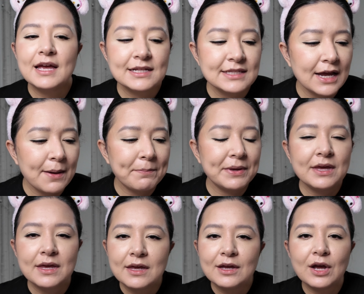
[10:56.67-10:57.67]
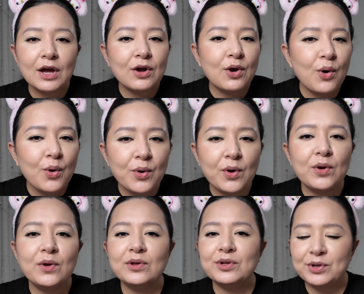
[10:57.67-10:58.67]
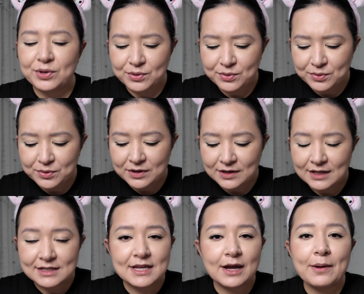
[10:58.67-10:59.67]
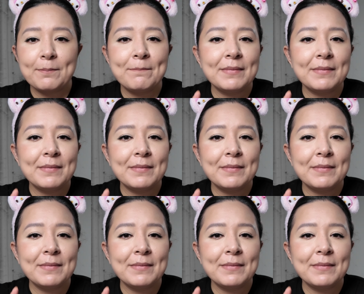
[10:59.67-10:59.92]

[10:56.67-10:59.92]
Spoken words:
It's like a pink coral nude. It's like a